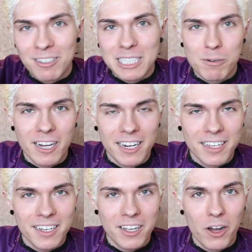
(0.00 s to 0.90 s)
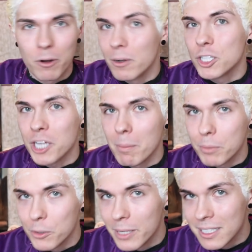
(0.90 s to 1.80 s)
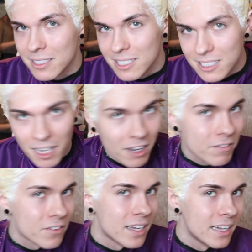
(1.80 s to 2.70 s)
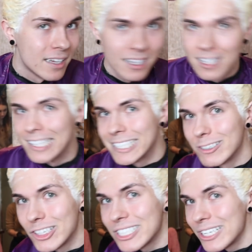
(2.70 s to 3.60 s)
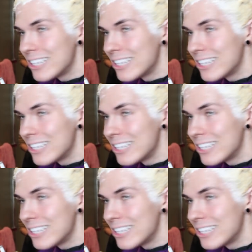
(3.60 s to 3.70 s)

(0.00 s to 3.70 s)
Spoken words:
so we're gonna go shampoo it and stuff. So just so